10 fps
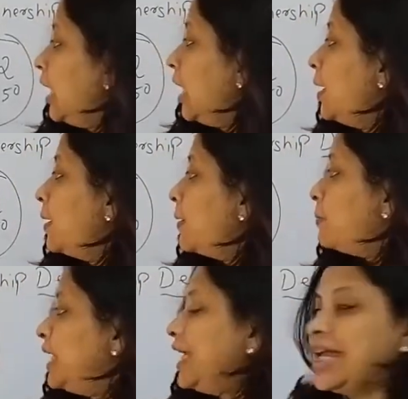A,
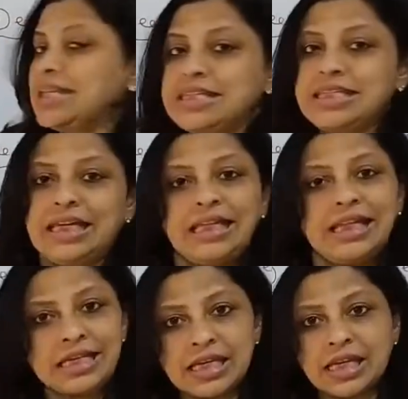B and C.
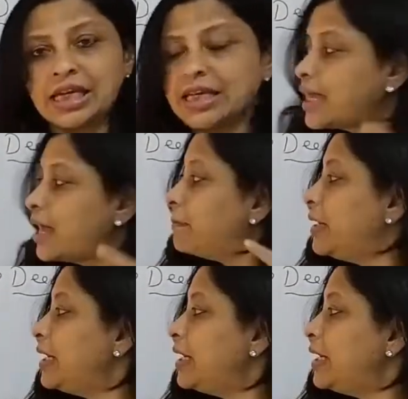Let us take an
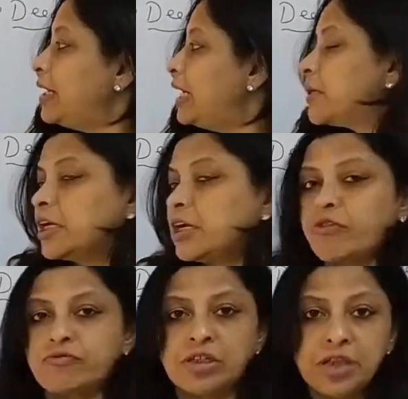example. A is
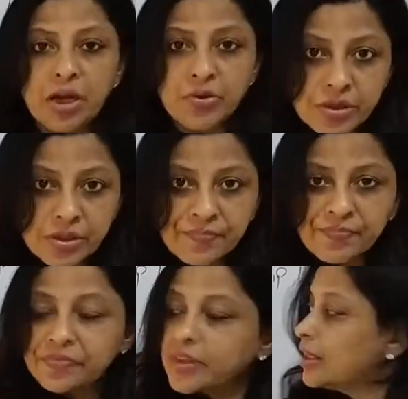bringing 50,000,
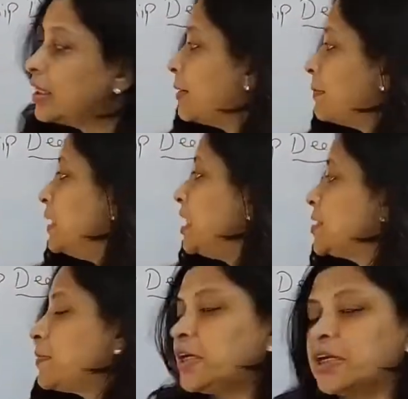
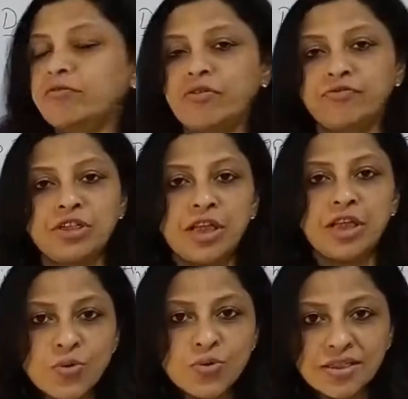B is bringing
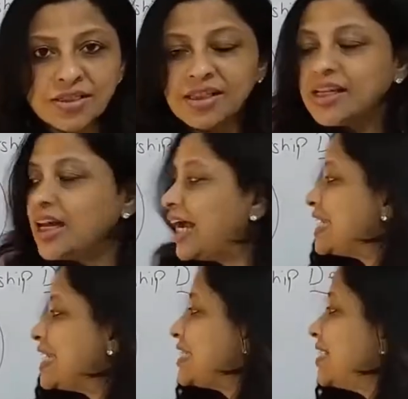50,000
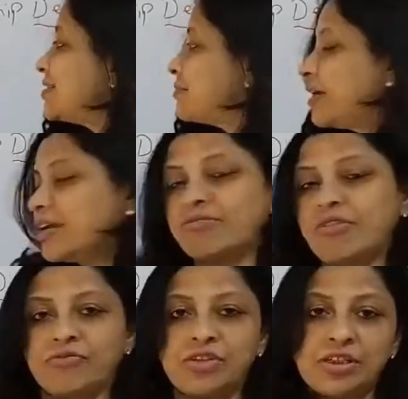and C is
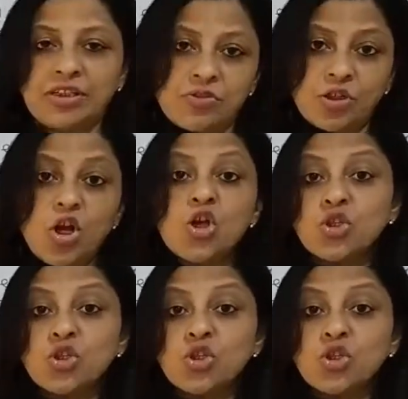bringing 50,000.